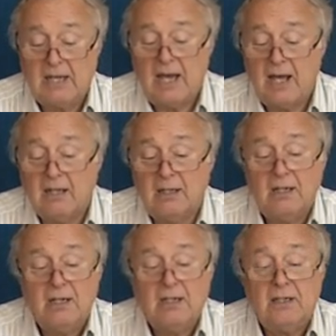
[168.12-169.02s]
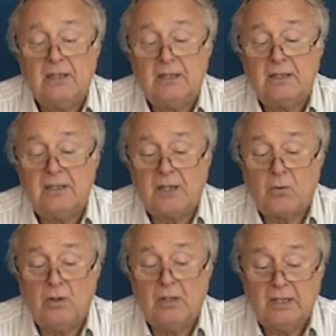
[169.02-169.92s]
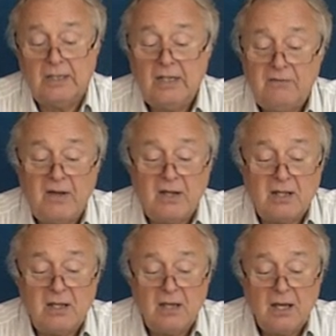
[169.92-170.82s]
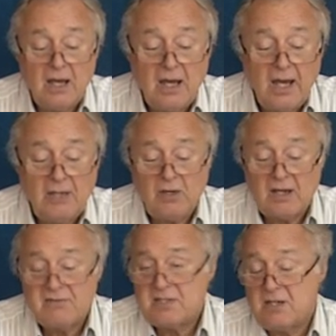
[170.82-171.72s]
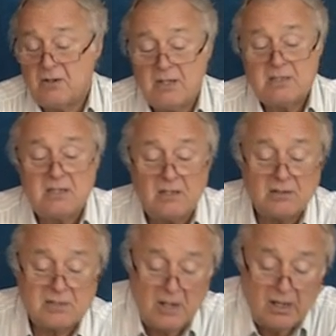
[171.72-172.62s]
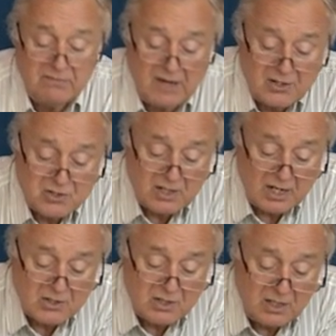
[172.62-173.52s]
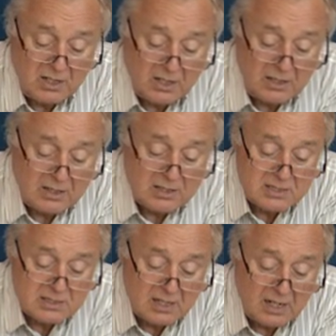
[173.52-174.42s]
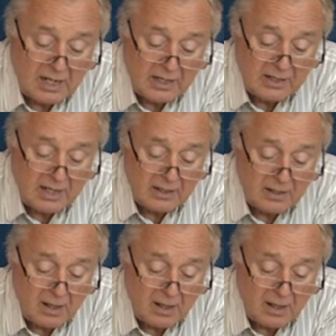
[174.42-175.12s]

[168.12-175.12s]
L equal infinity, and we have 0 at 0. So our function actually, it is like that.